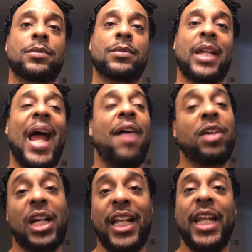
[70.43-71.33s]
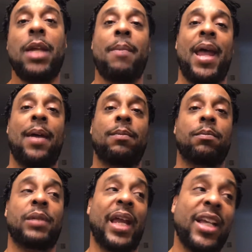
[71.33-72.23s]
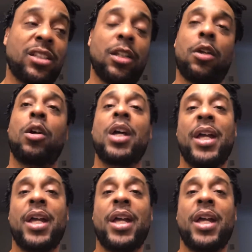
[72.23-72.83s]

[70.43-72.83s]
Yeah, I have a clingy man. Yeah, he's a little,